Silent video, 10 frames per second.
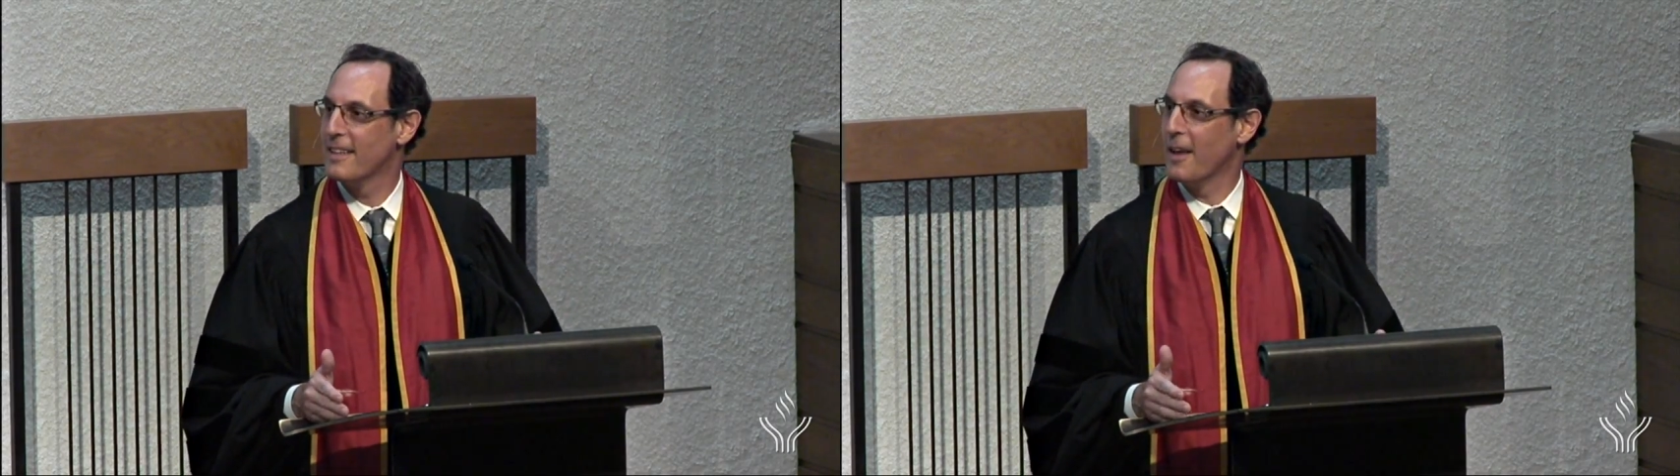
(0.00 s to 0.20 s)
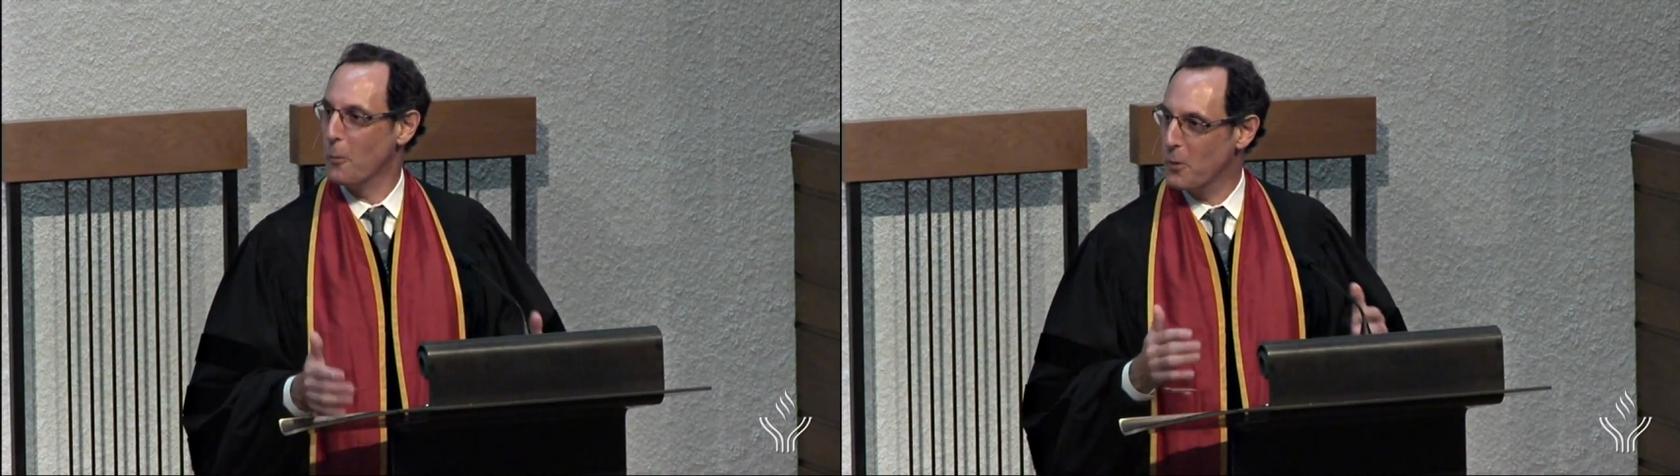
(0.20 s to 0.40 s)

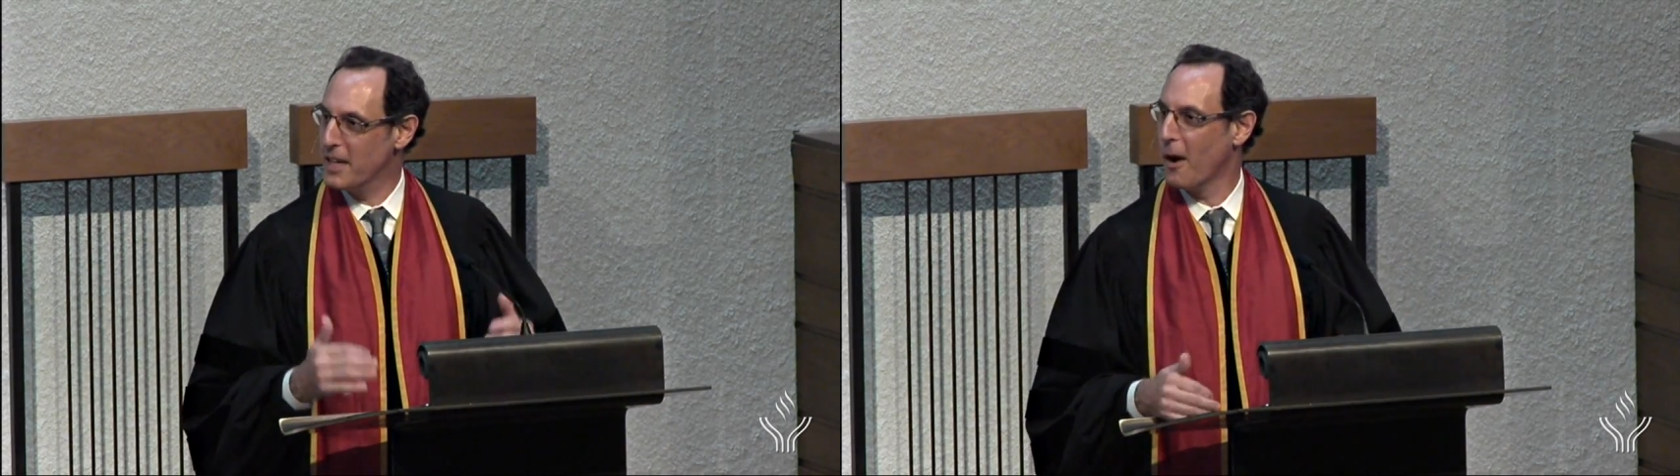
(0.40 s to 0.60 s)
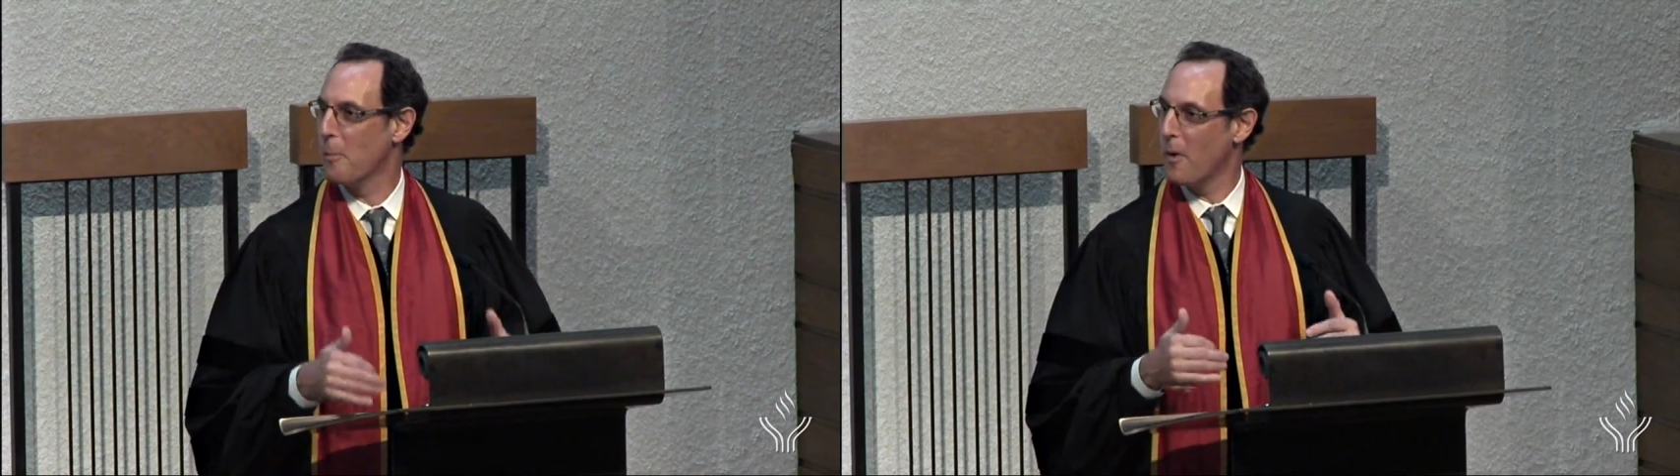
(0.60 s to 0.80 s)
that
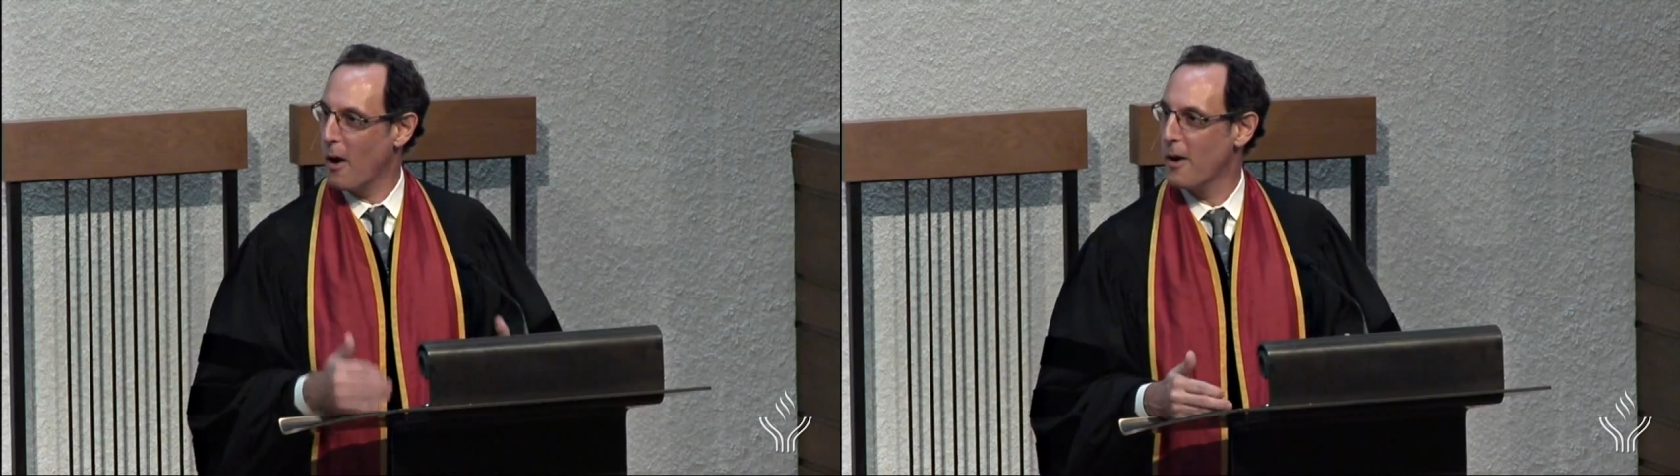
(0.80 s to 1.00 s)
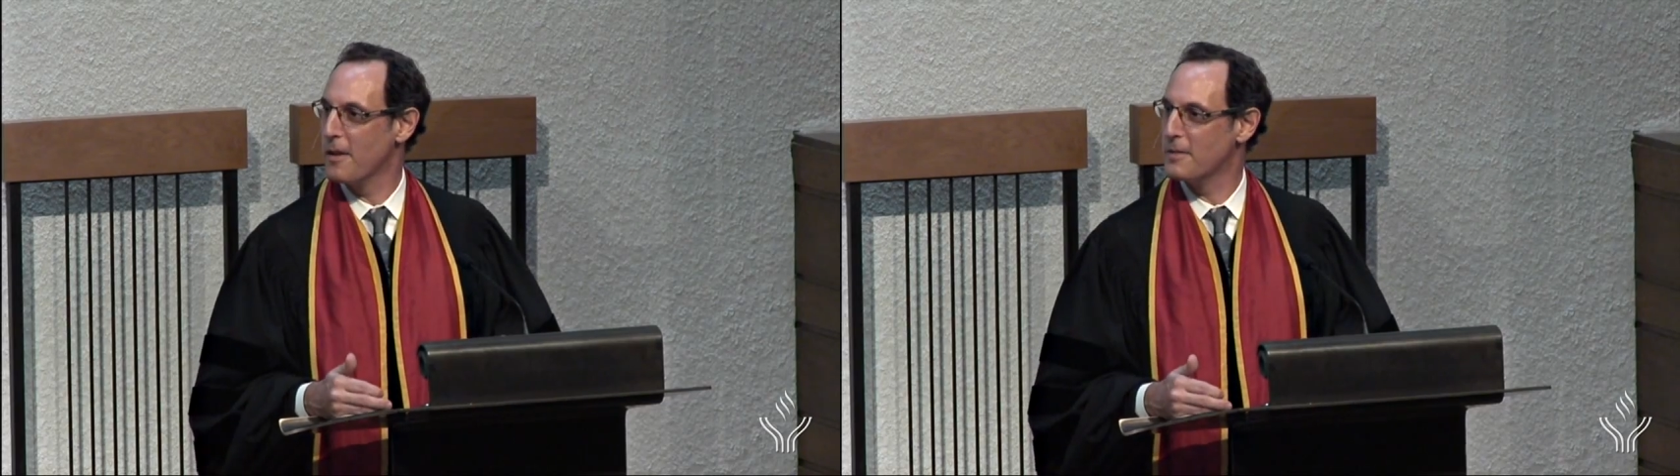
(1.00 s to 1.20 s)
we are
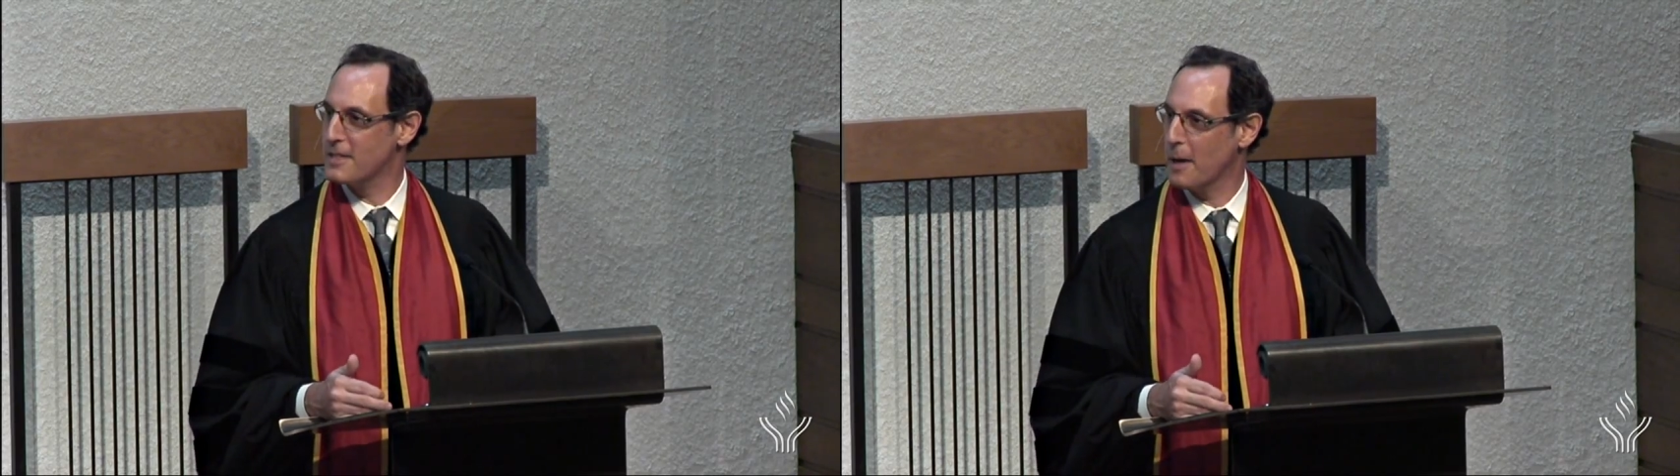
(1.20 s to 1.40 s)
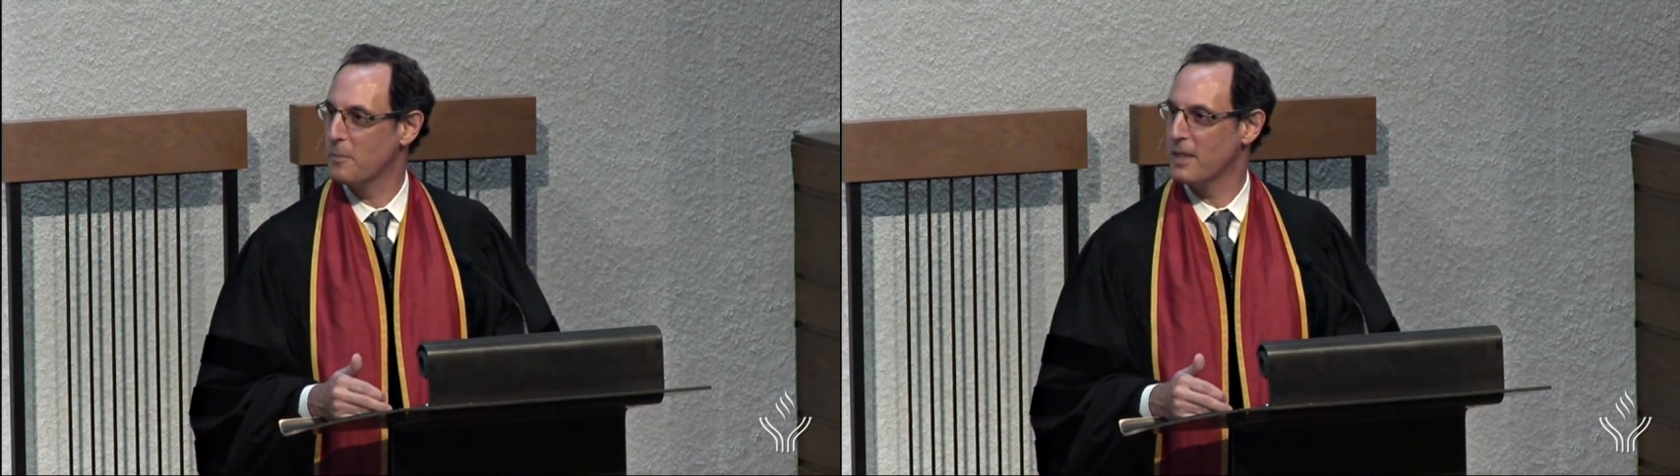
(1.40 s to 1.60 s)
part of
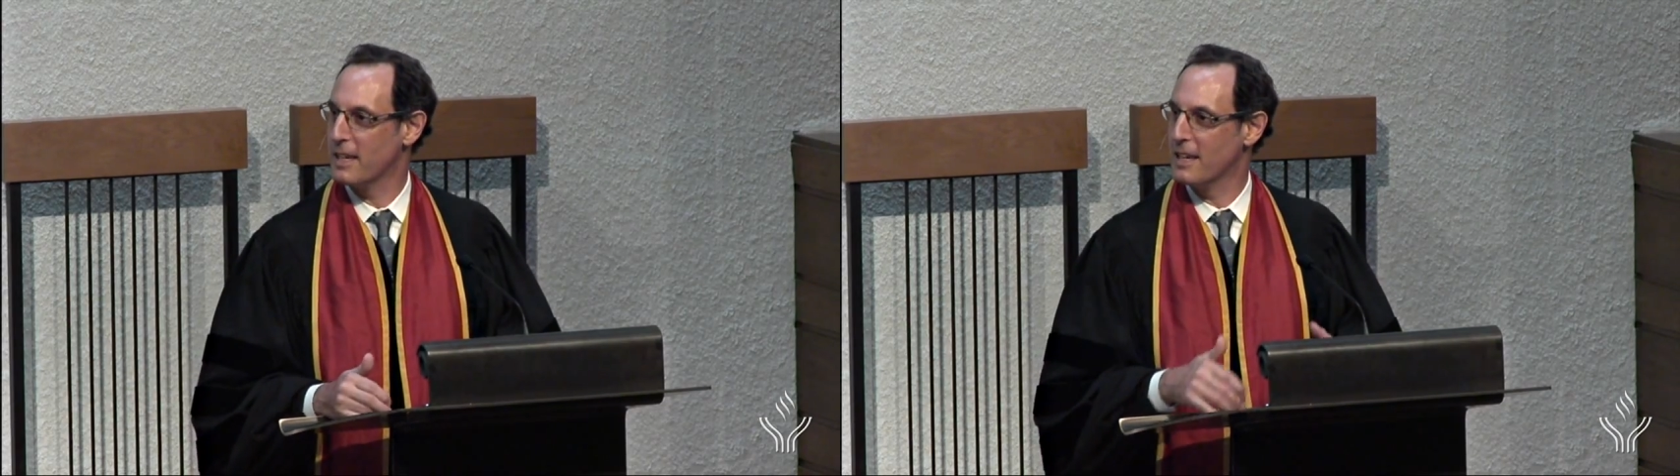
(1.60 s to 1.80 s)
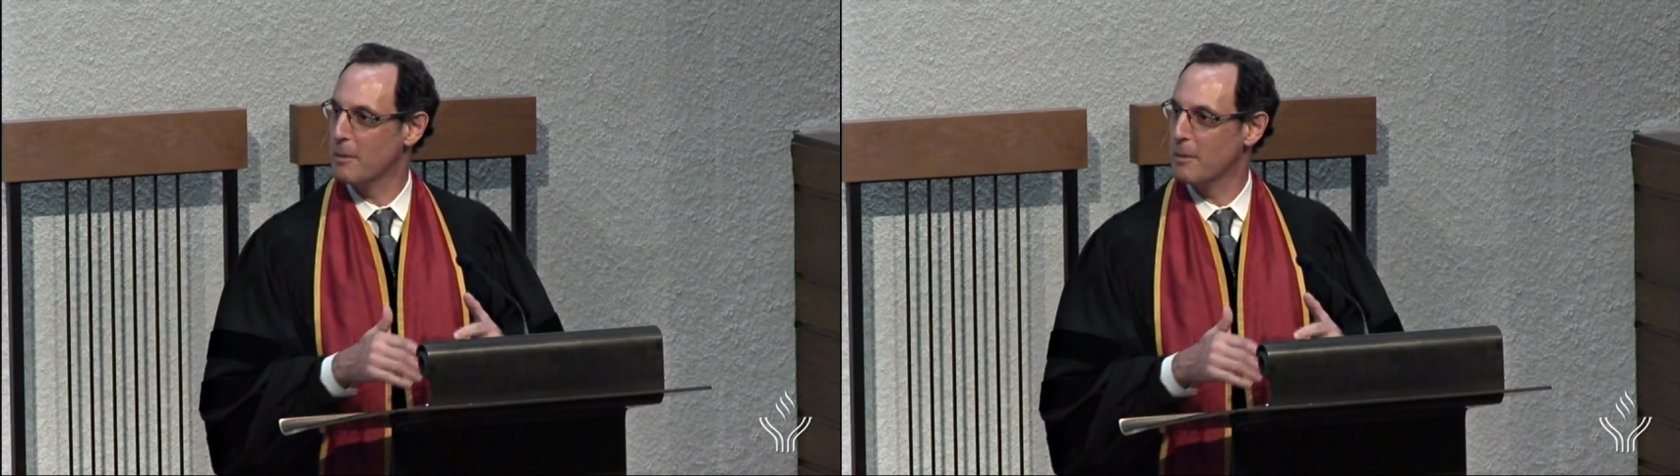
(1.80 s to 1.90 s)
something